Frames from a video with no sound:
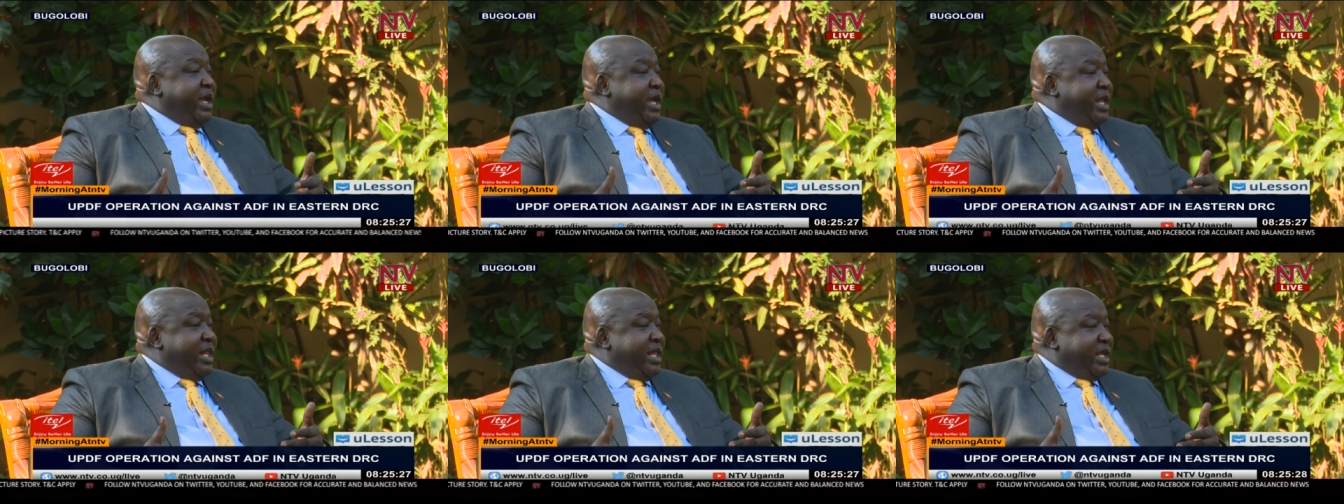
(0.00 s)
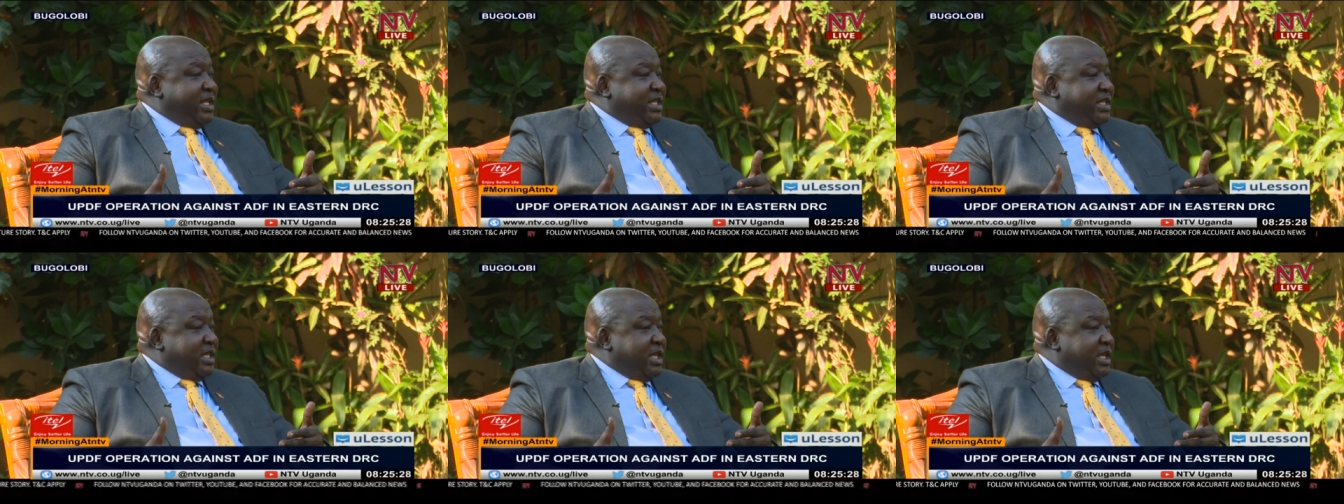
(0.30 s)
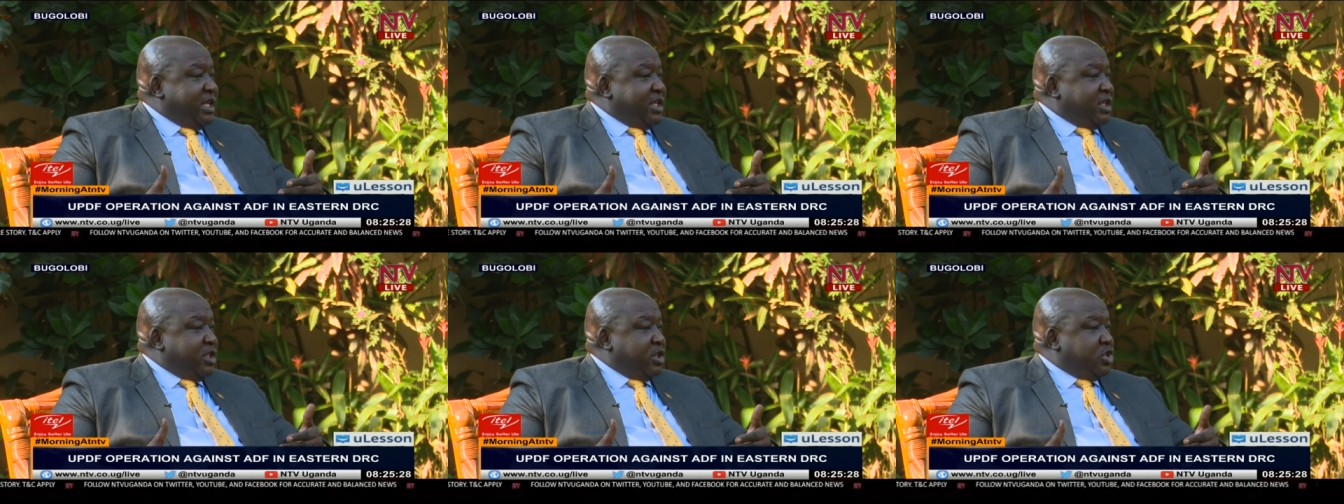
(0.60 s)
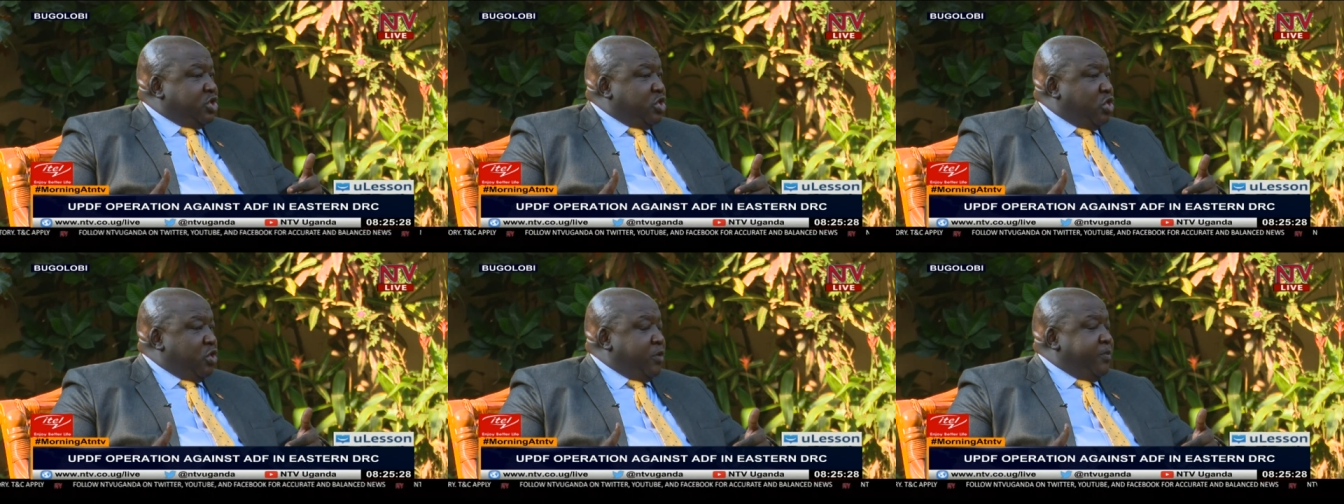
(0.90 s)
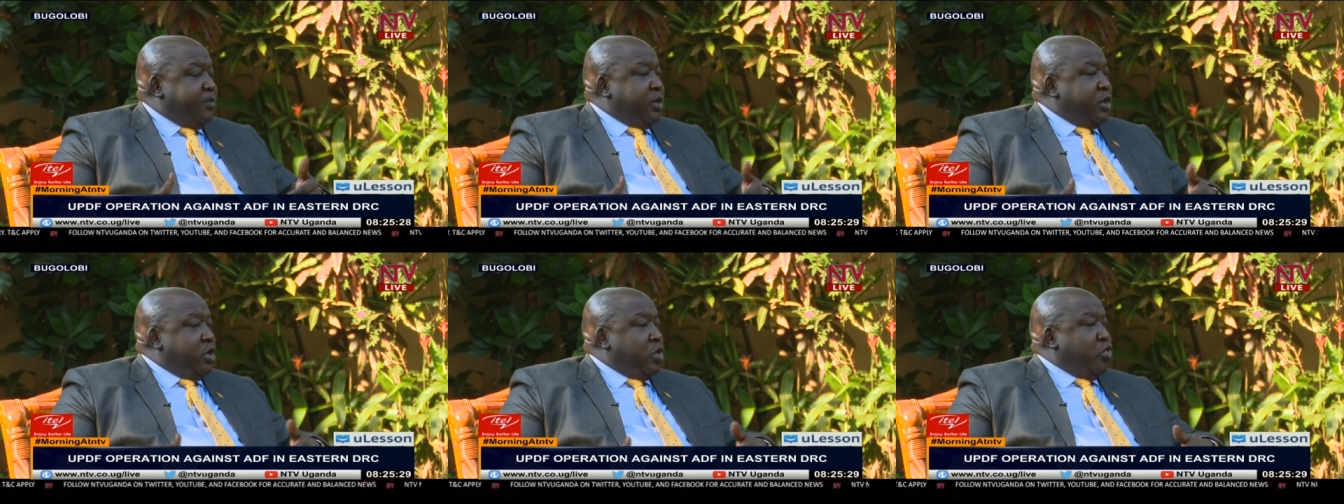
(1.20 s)
In that, uh,
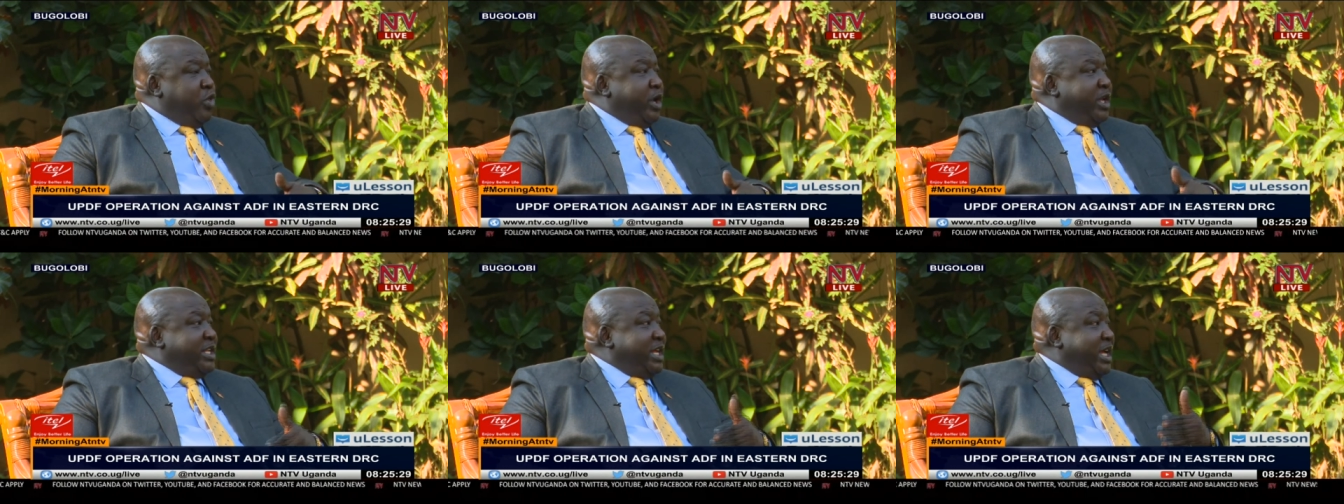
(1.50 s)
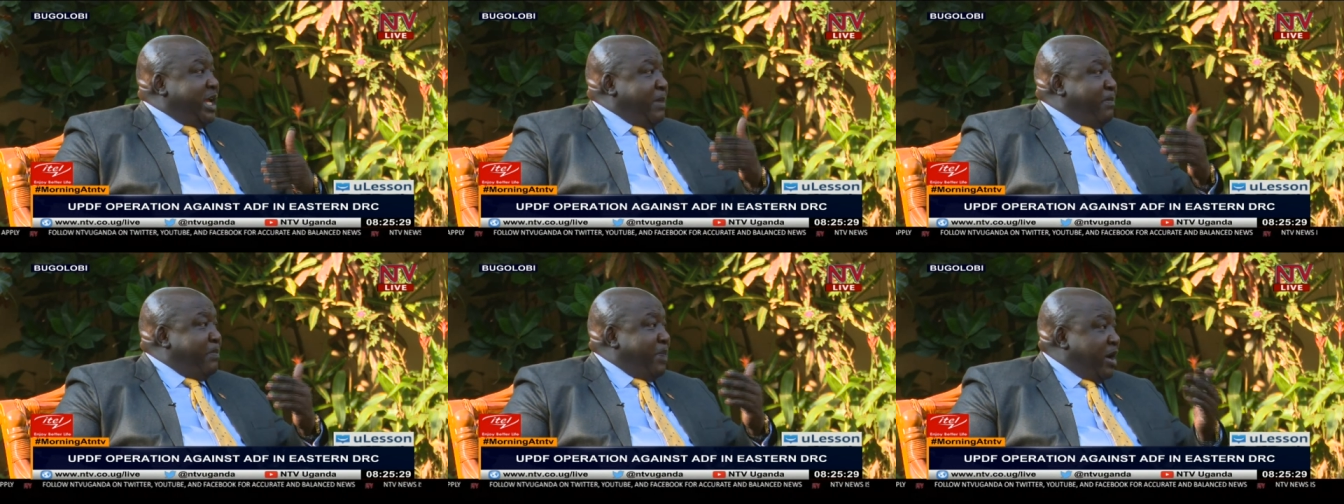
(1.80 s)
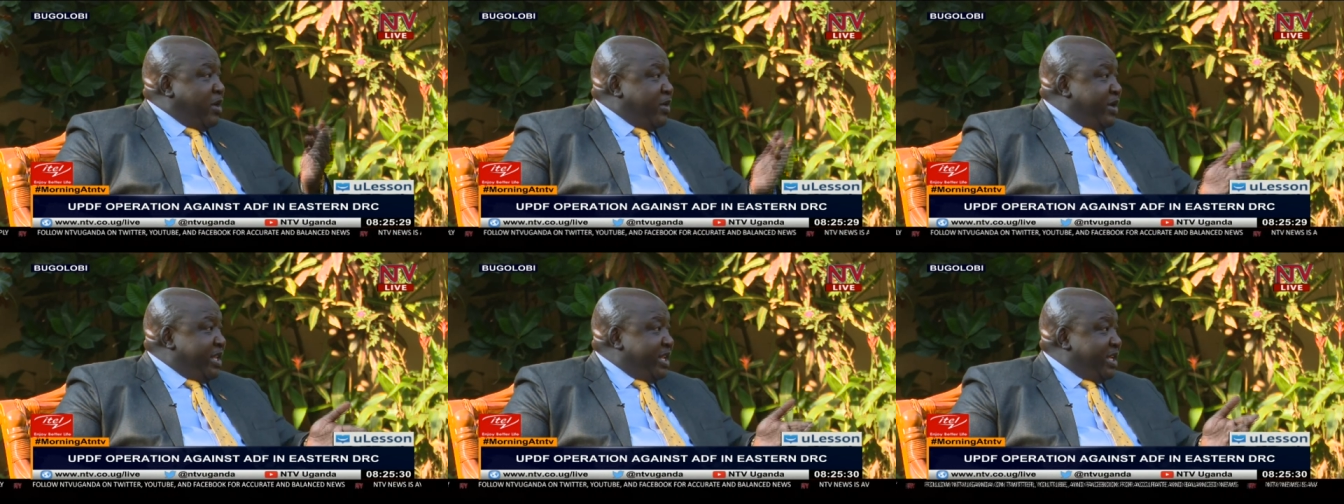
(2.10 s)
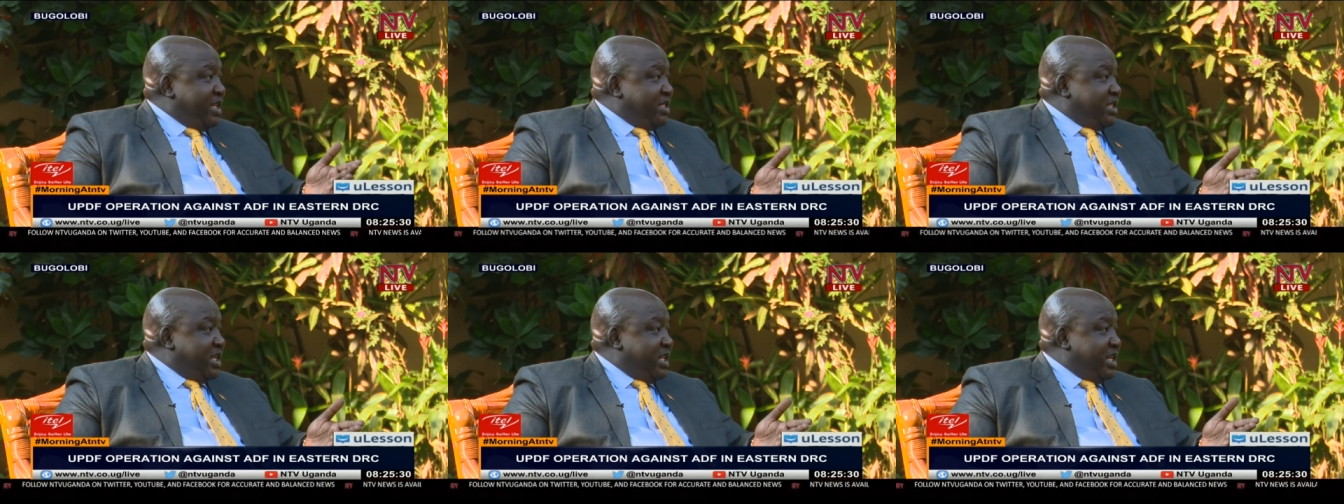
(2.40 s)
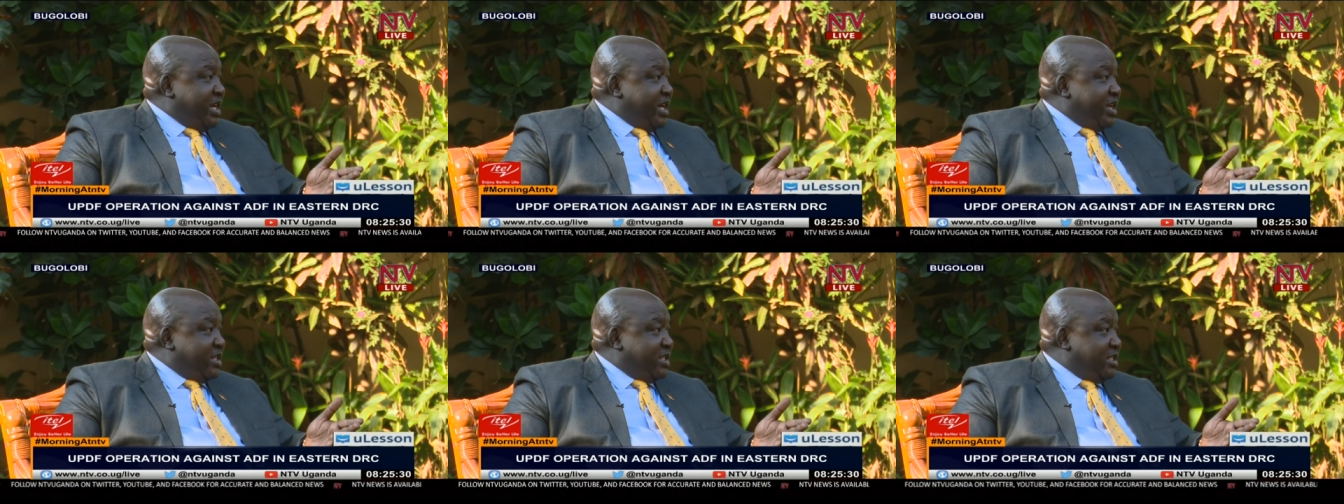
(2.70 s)
so we are taking power in the Eastern
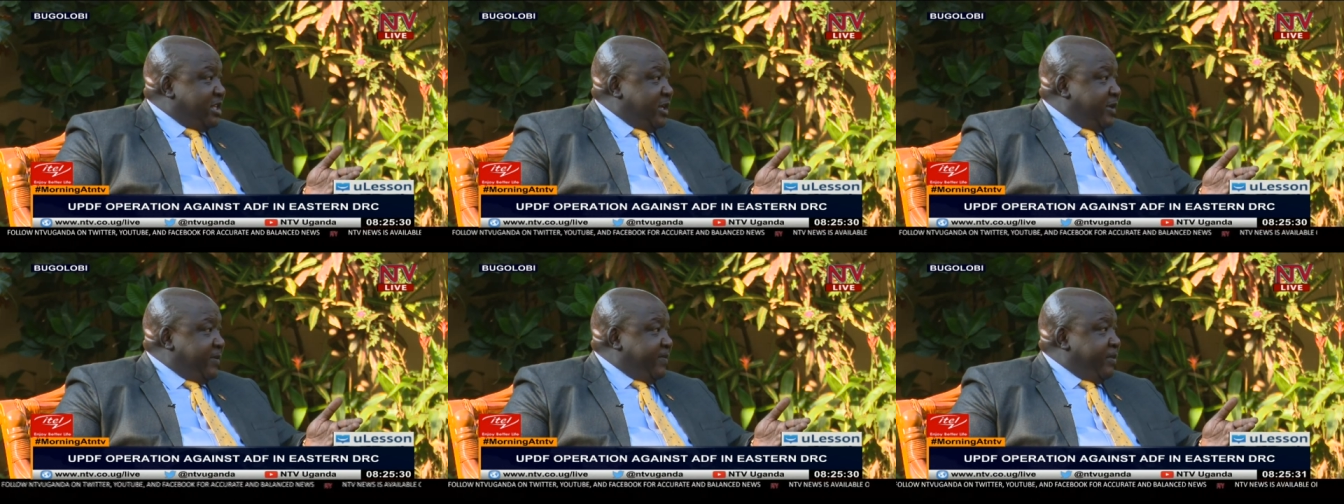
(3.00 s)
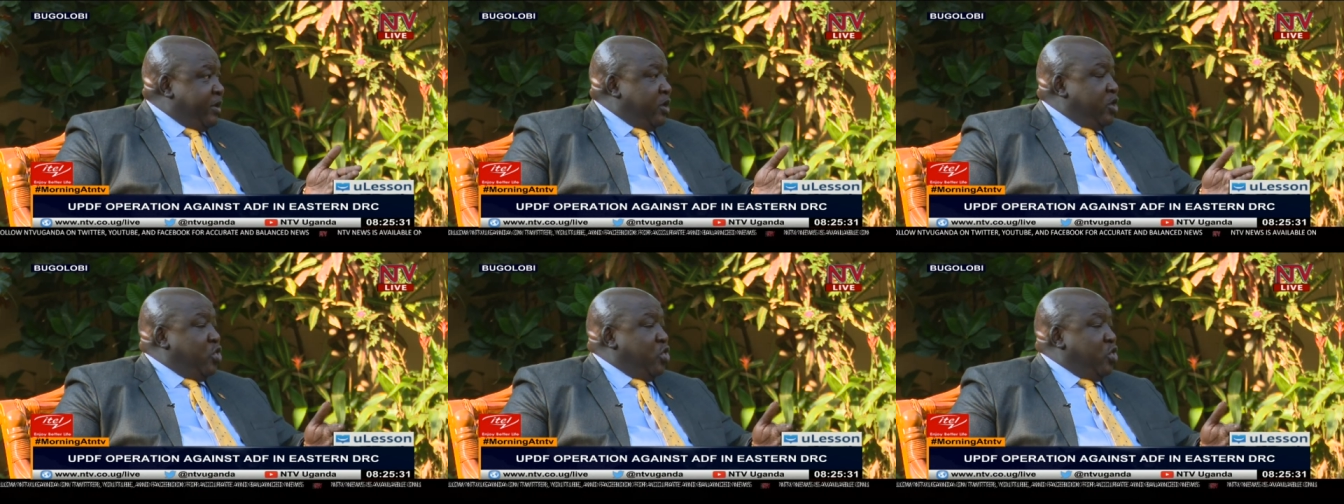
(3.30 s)
D R C.